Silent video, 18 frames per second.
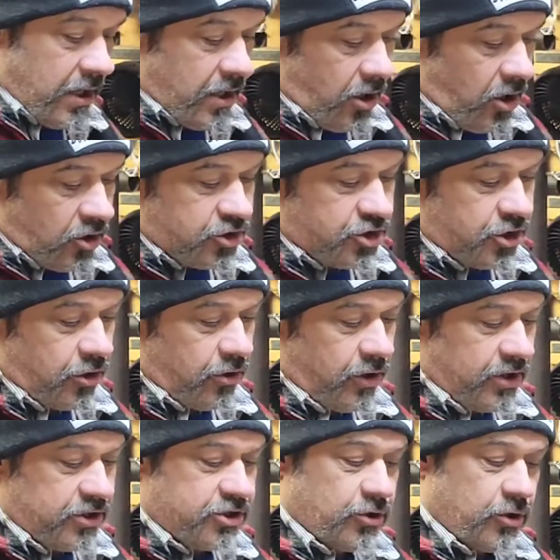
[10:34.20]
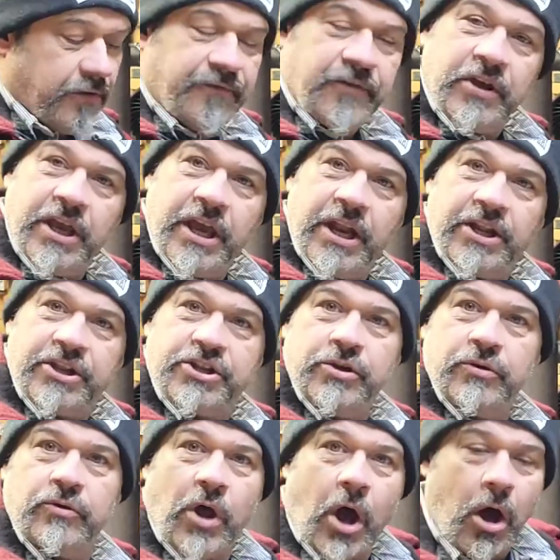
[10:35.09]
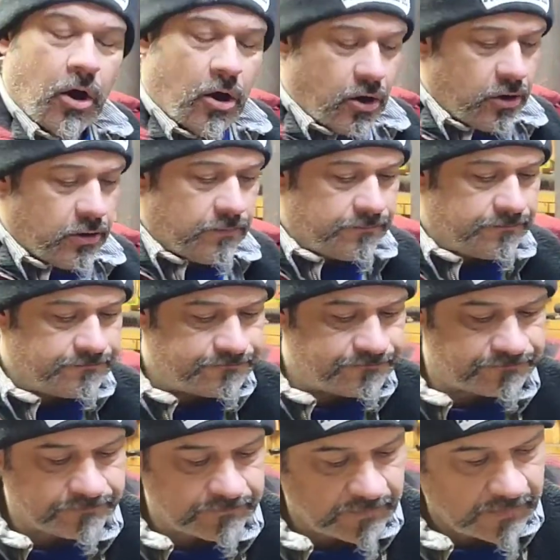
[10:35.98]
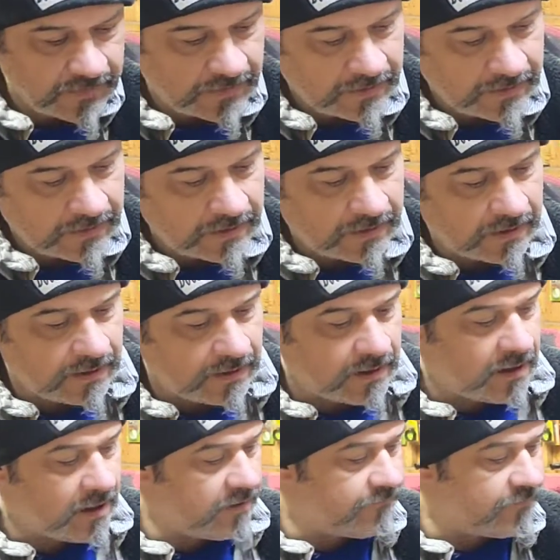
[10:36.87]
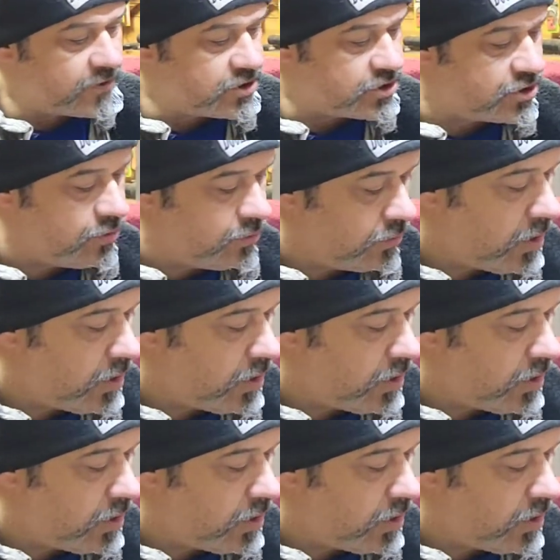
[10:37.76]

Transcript: Also, so if you get it too long, if it's too